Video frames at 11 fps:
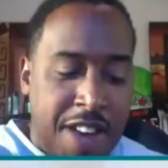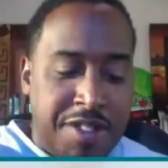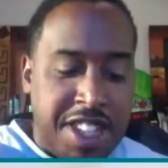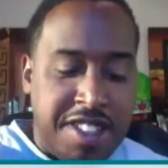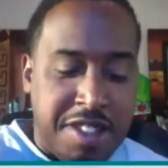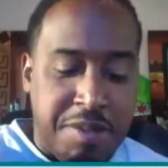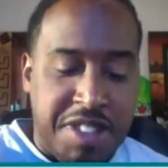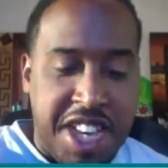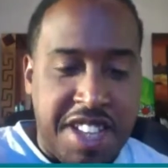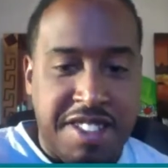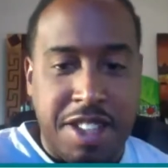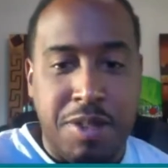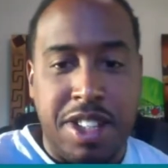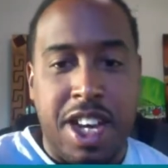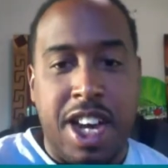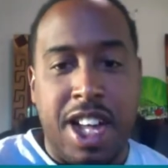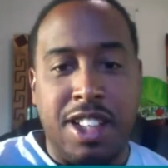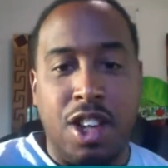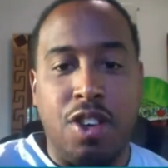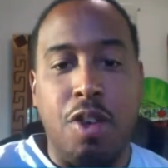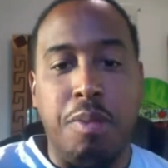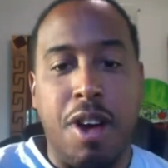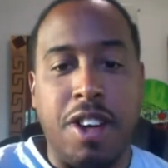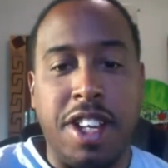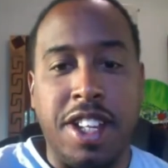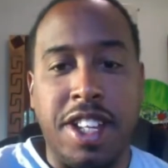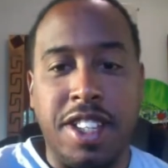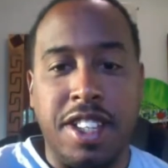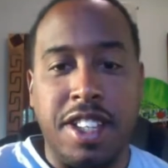did some testing with local marketing,